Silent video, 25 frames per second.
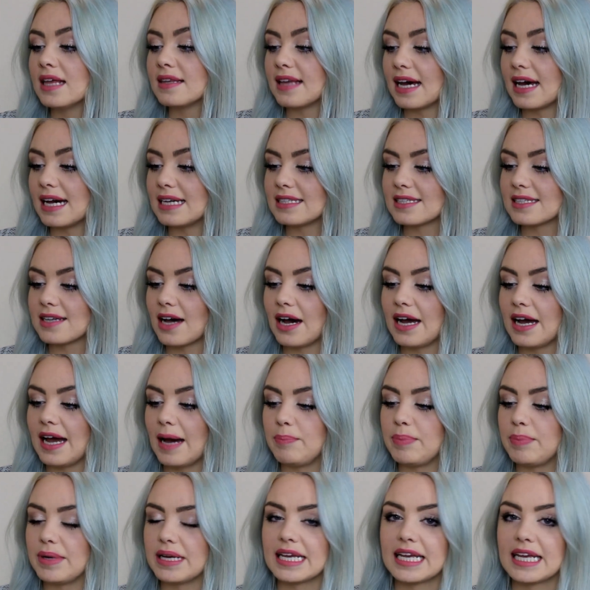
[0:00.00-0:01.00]
that I
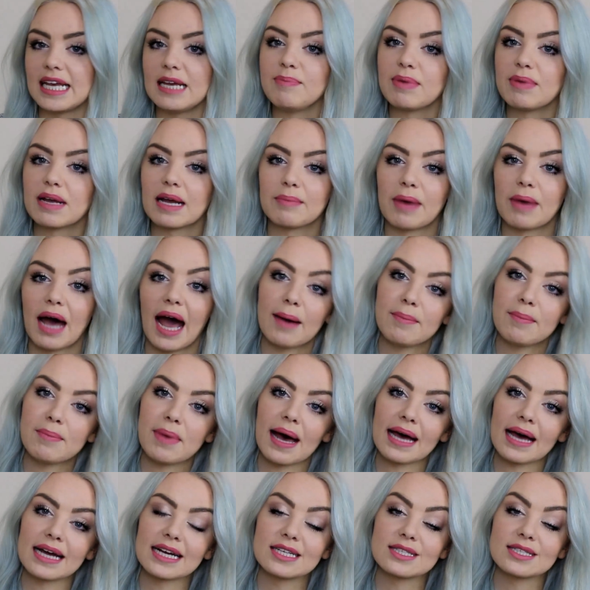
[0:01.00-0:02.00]
have been keeping in my
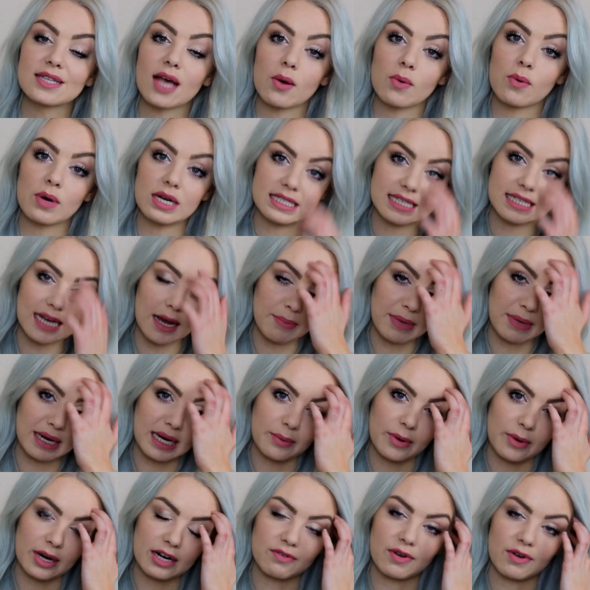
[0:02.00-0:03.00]
handbag because I wanted a
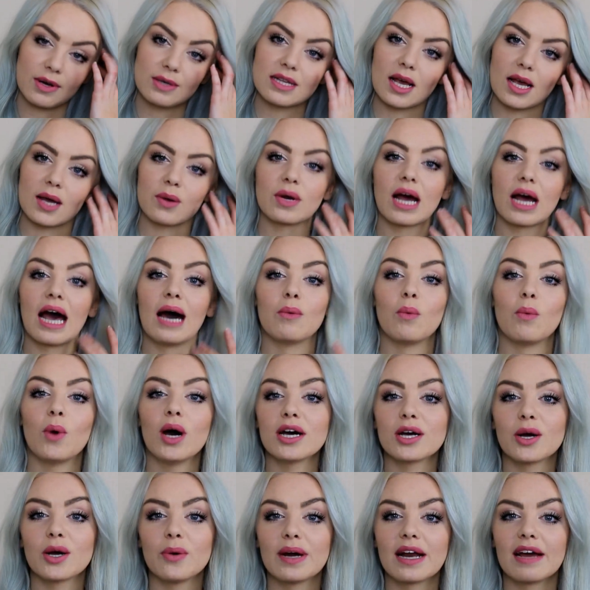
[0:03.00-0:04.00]
mini one if I was like at
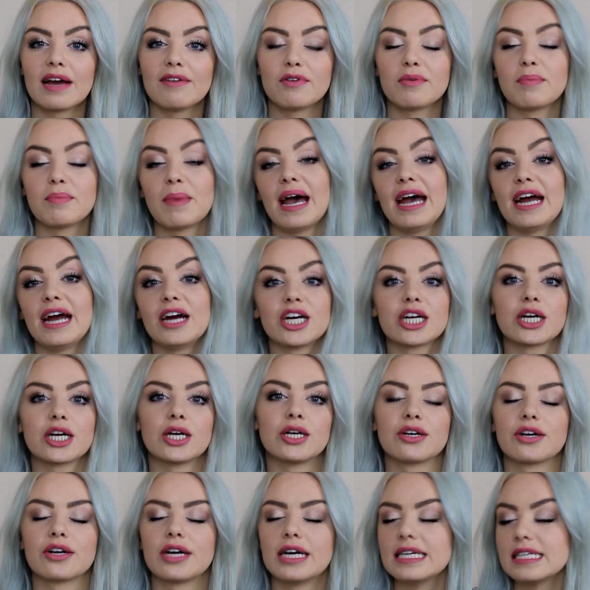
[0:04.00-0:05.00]
work or whatever and my hair had
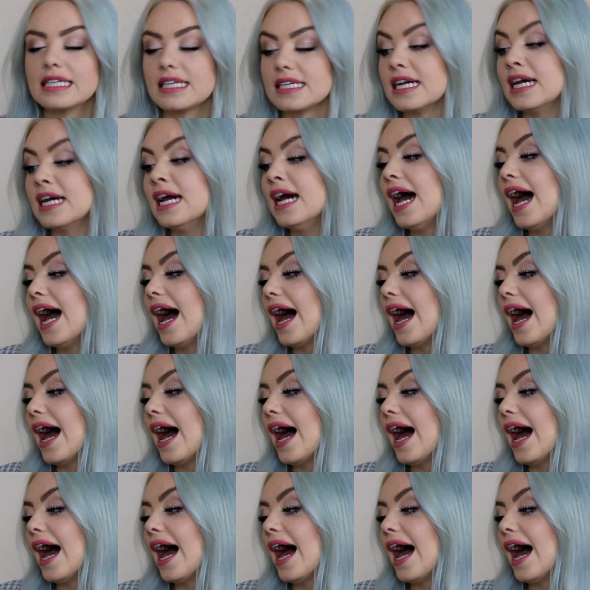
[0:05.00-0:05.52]
gone crazy.